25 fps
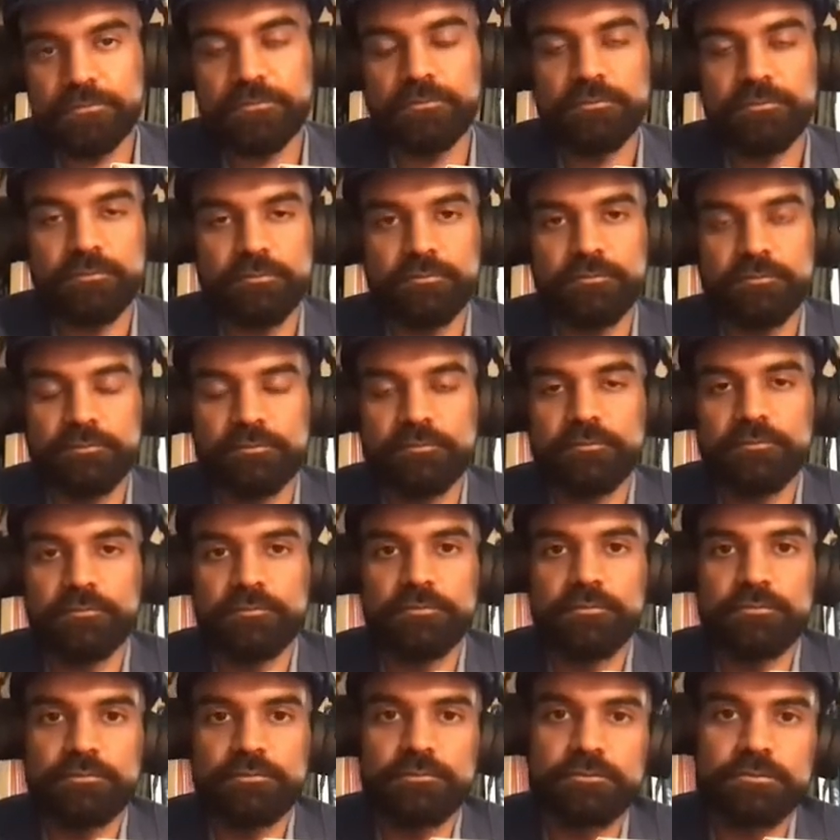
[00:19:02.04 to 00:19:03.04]

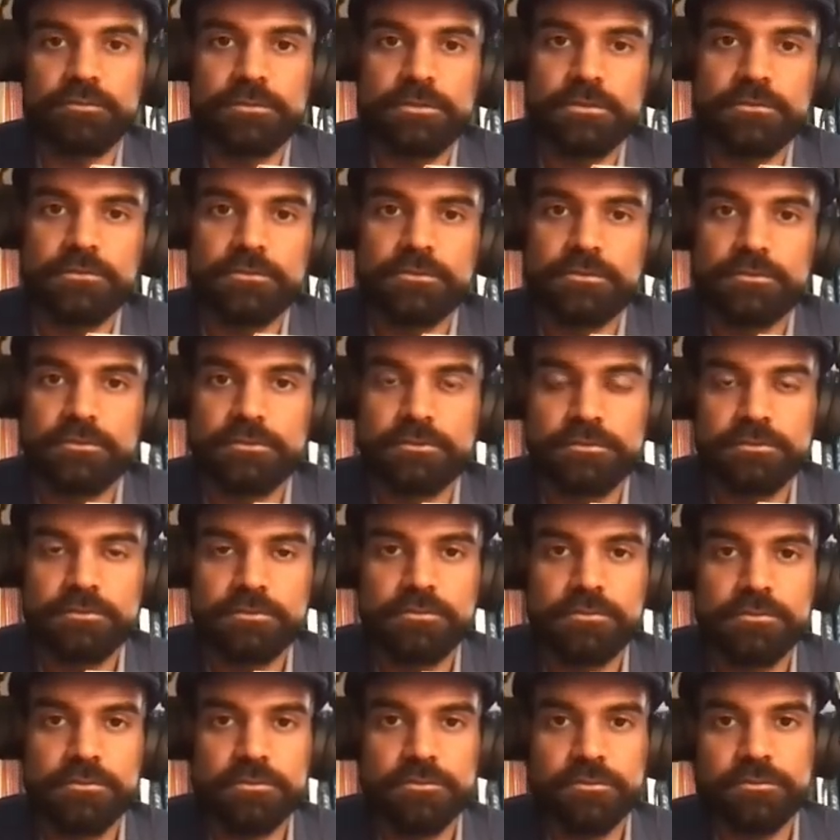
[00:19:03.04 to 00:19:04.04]

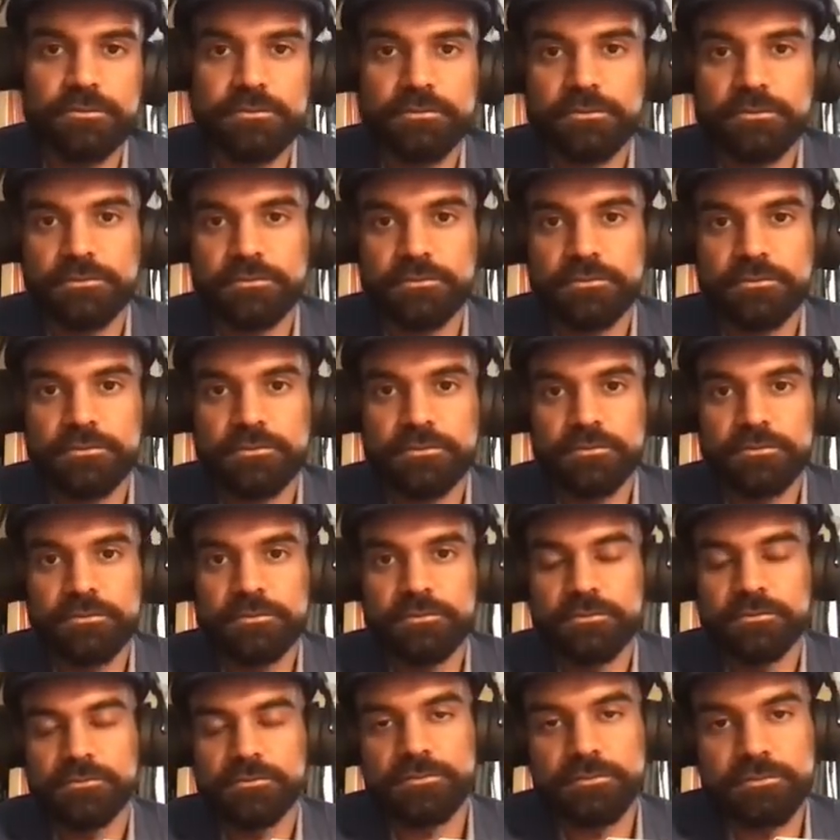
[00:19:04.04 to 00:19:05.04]

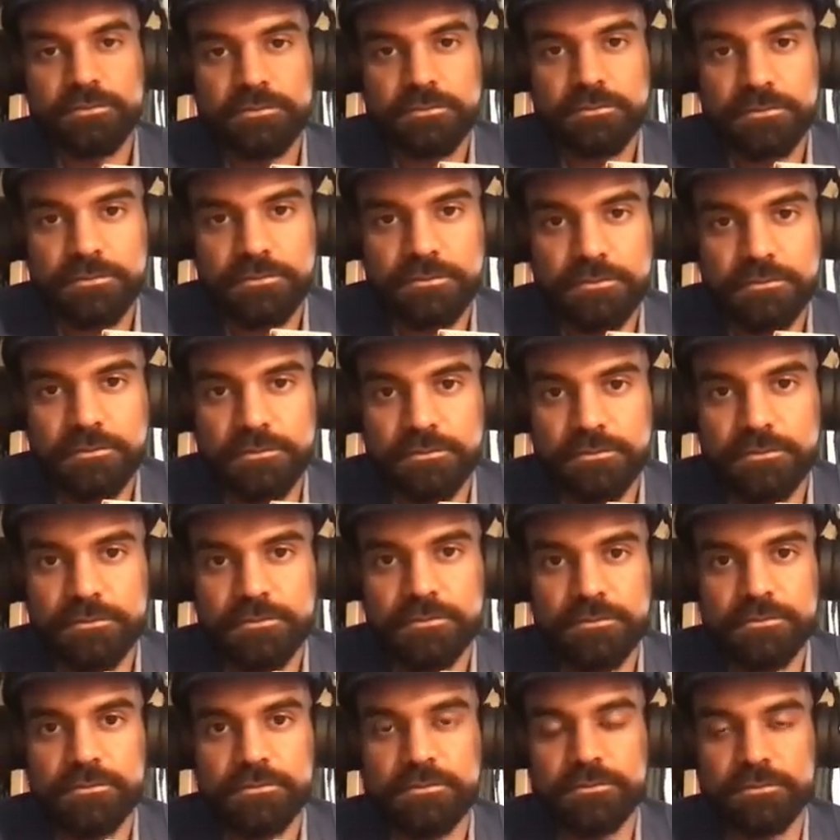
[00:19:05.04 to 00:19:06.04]

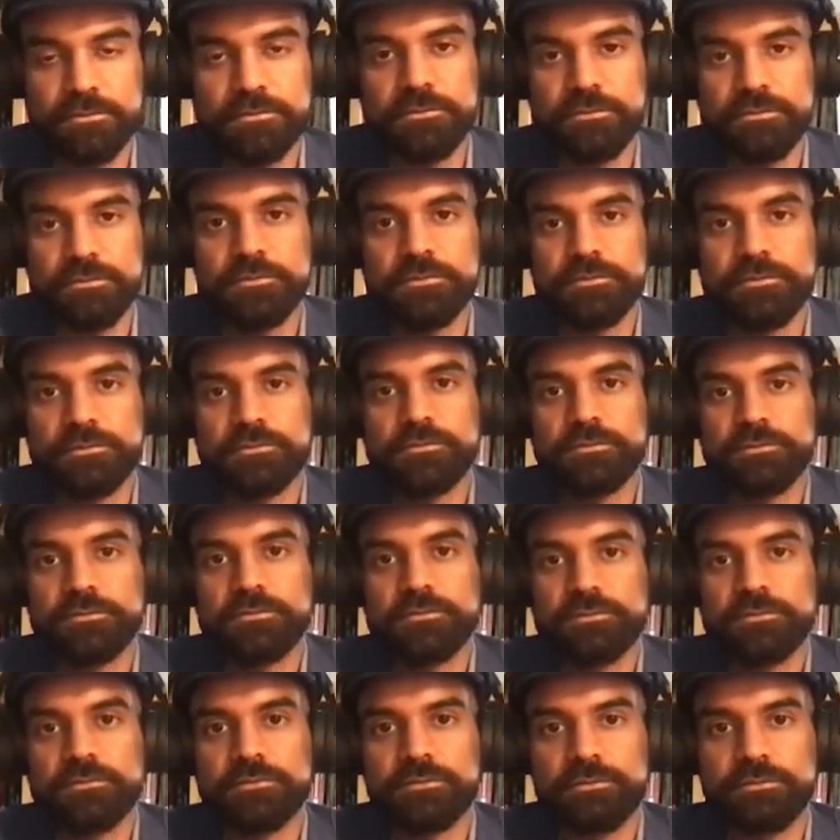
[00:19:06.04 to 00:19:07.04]

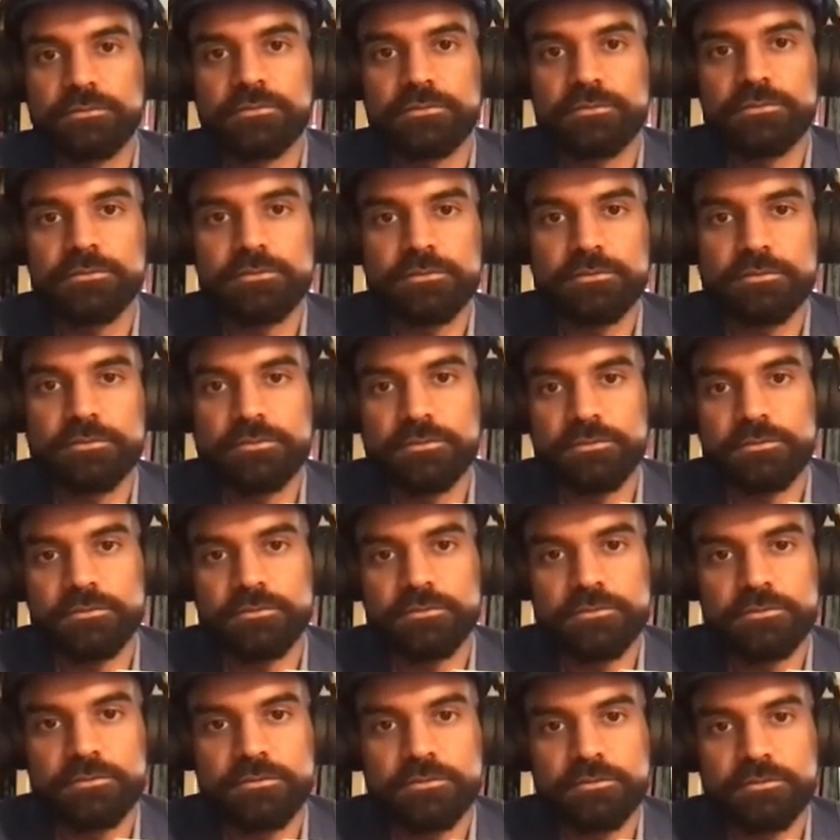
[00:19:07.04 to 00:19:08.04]

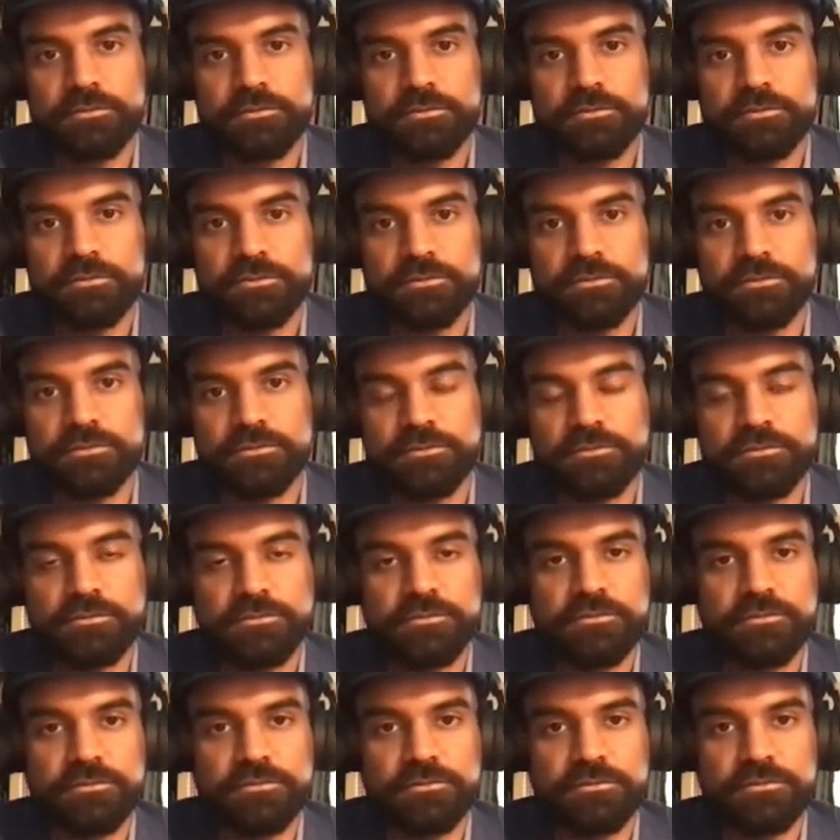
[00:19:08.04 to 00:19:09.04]

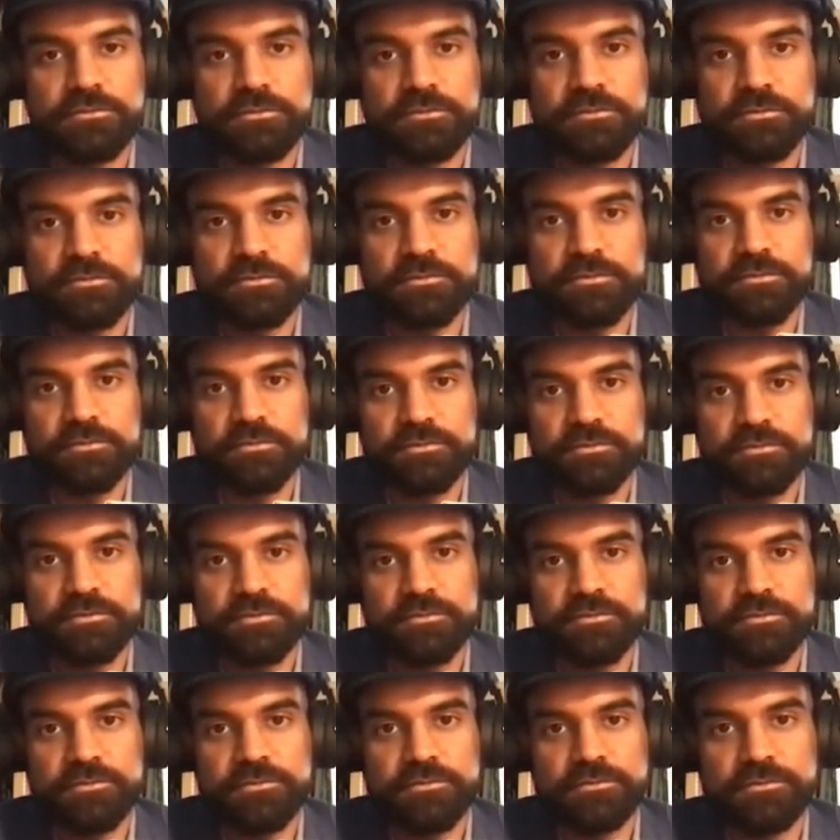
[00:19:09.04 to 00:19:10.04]
This person isn't speaking.